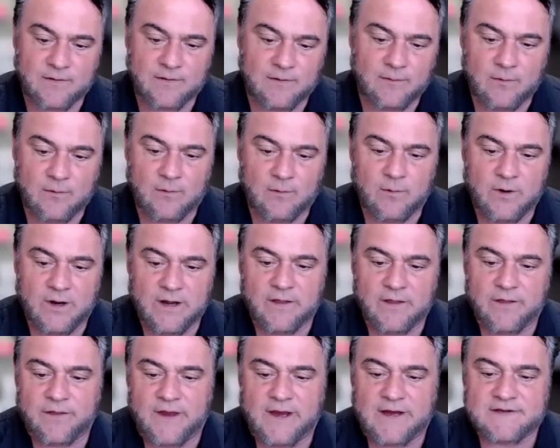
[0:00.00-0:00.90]
one of
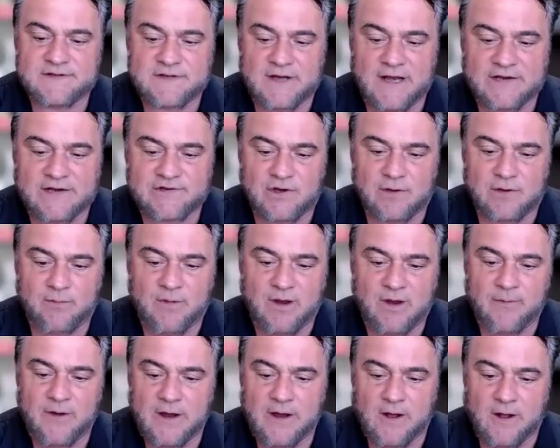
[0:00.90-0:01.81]
the things, and actually
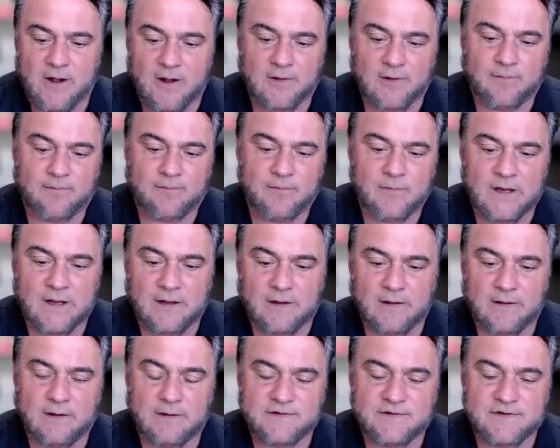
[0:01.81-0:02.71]
maybe I'll
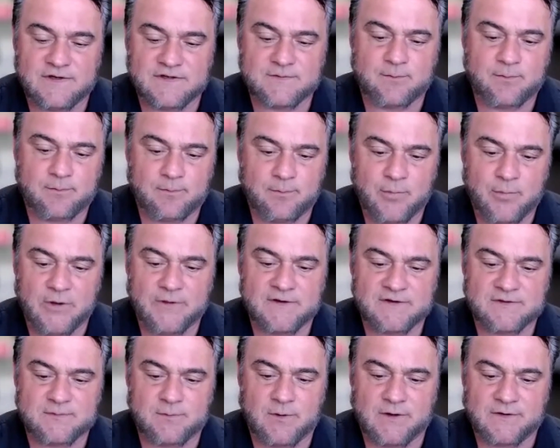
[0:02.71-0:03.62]
just put
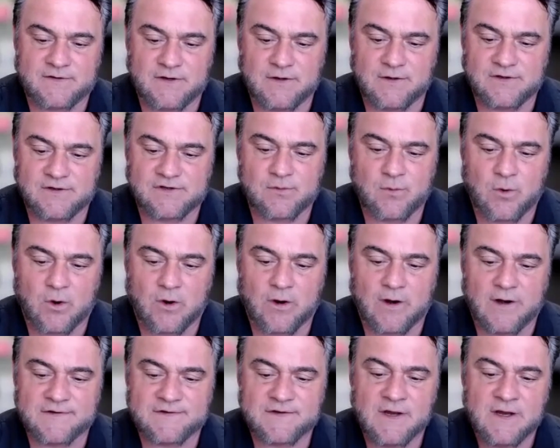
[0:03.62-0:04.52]
this one to you,
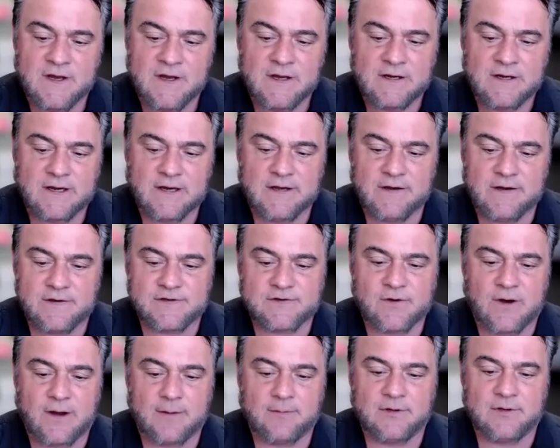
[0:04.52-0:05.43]
Shneour, is can you
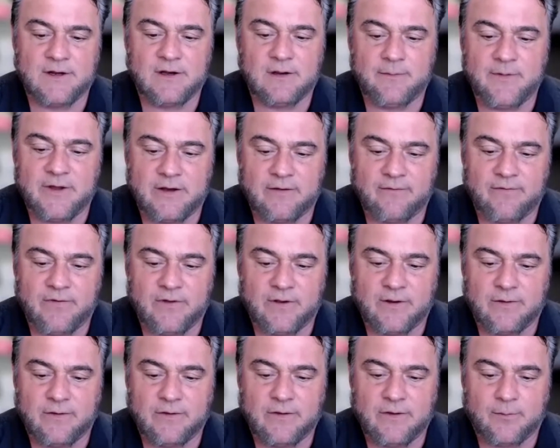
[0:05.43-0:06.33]
describe a little bit of
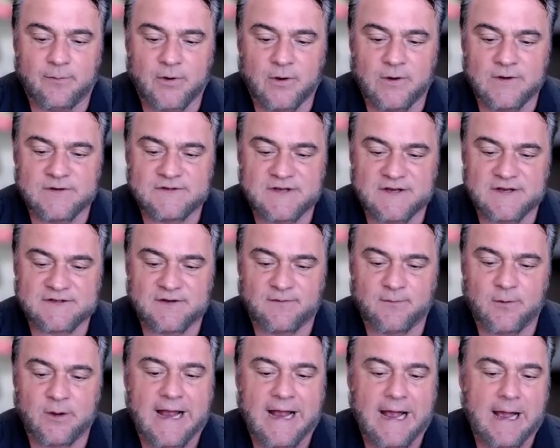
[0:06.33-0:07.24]
the process
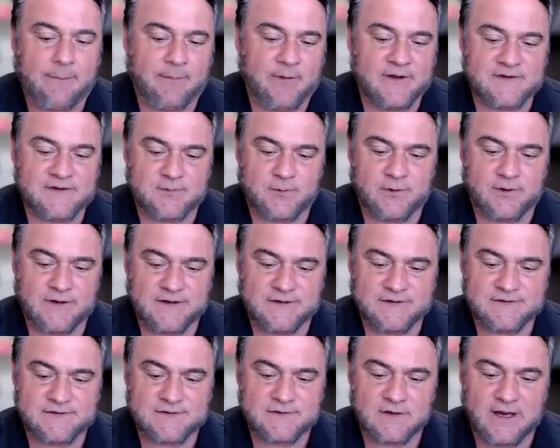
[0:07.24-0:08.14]
of what happens when
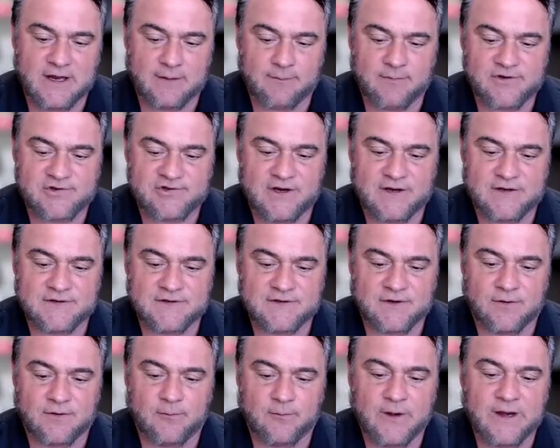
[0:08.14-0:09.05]
these machines
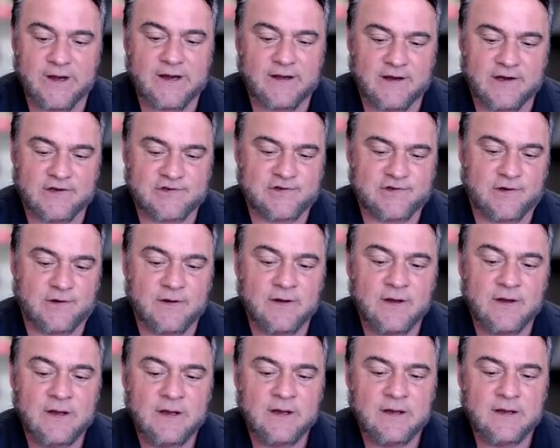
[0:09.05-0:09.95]
are reconditioned,
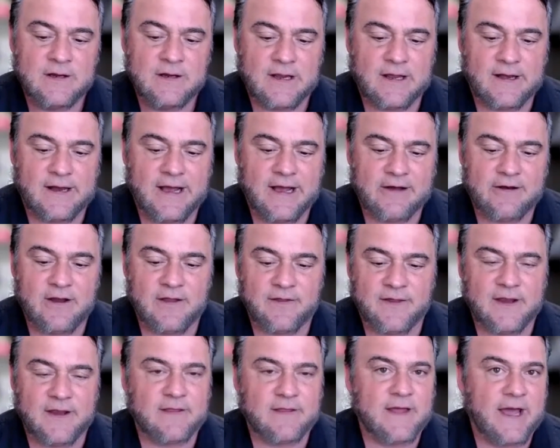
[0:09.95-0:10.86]
and how do you
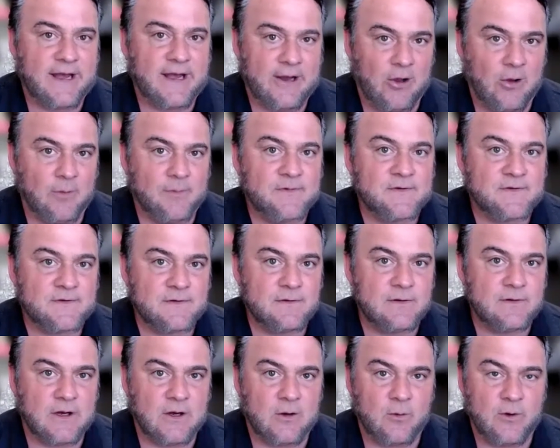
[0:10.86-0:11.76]
think that helps,
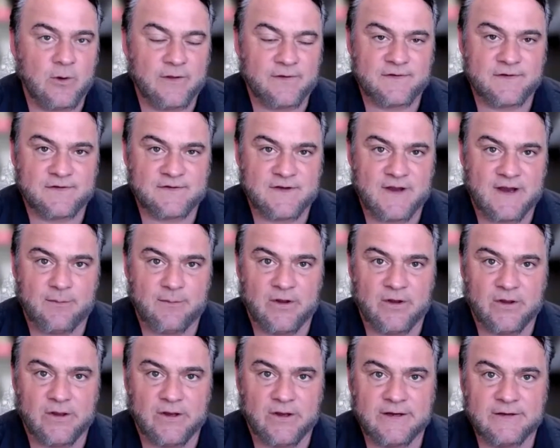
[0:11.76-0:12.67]
with
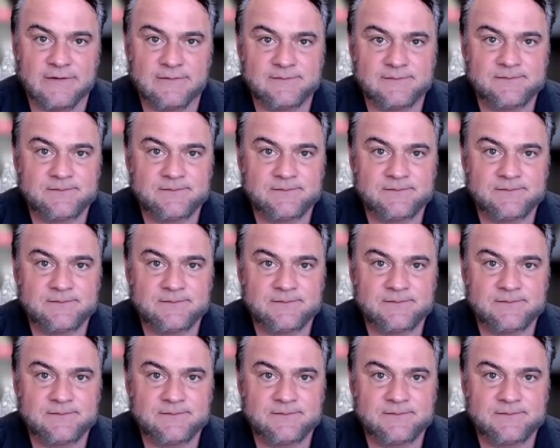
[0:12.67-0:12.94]
sustainability?